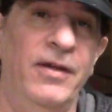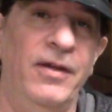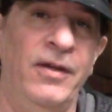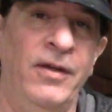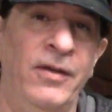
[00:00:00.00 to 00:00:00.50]

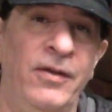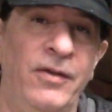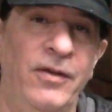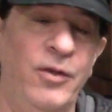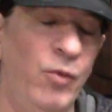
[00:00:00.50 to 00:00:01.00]

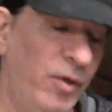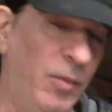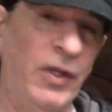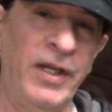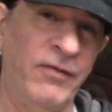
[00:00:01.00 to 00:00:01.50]
You wouldn't
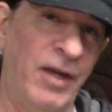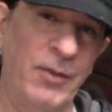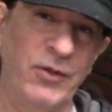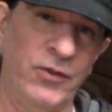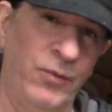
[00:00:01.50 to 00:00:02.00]
believe how
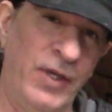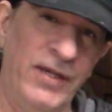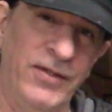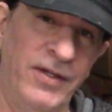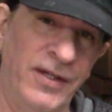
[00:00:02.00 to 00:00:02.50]
much is
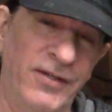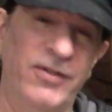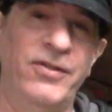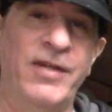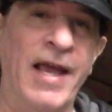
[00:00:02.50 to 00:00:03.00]
wasted. It's a
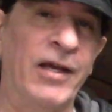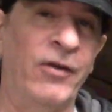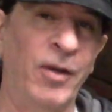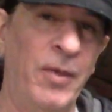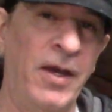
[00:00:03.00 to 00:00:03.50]

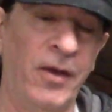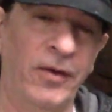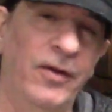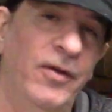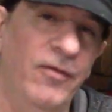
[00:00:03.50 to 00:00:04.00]
staggering amount.
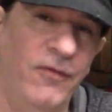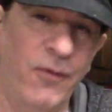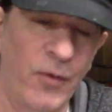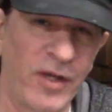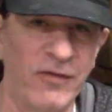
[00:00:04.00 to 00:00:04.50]

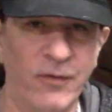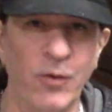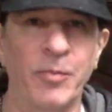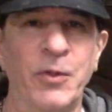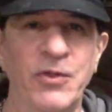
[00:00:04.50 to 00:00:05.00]

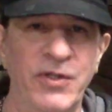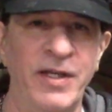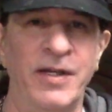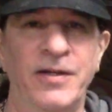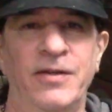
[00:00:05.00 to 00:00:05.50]

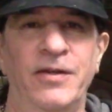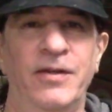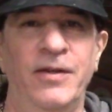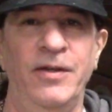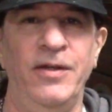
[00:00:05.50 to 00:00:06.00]
44%
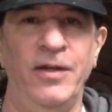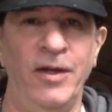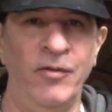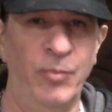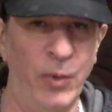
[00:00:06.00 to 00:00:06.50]

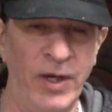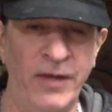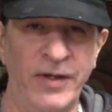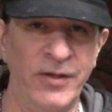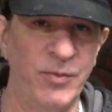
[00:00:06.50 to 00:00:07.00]
of
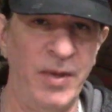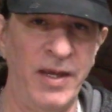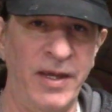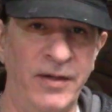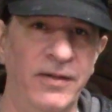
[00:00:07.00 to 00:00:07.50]
bread that is
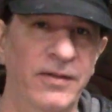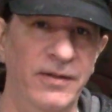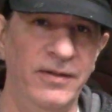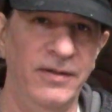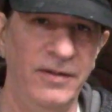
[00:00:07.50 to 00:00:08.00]
made
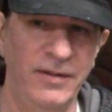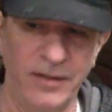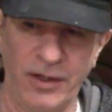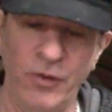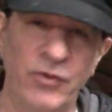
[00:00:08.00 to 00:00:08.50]

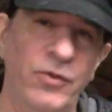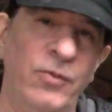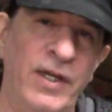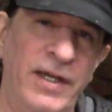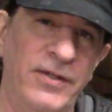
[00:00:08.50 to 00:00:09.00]
goes to
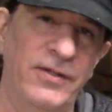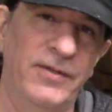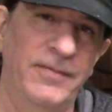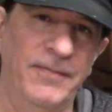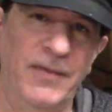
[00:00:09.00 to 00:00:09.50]
waste.
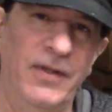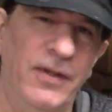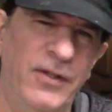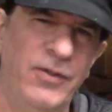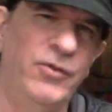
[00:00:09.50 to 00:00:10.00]

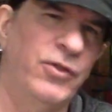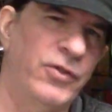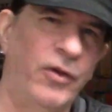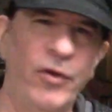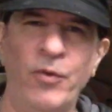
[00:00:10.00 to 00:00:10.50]
And so it's
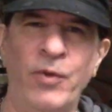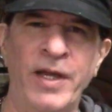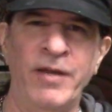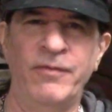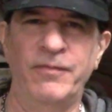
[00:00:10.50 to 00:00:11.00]
just a little
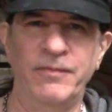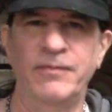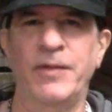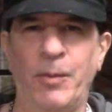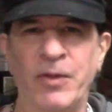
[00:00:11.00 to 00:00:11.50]
way of
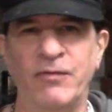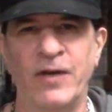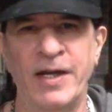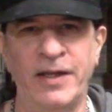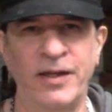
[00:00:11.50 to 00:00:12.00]
helping
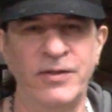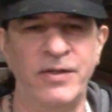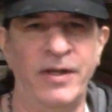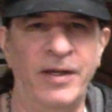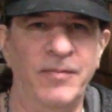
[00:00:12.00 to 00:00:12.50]
fight
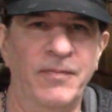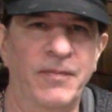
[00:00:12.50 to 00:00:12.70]
against that.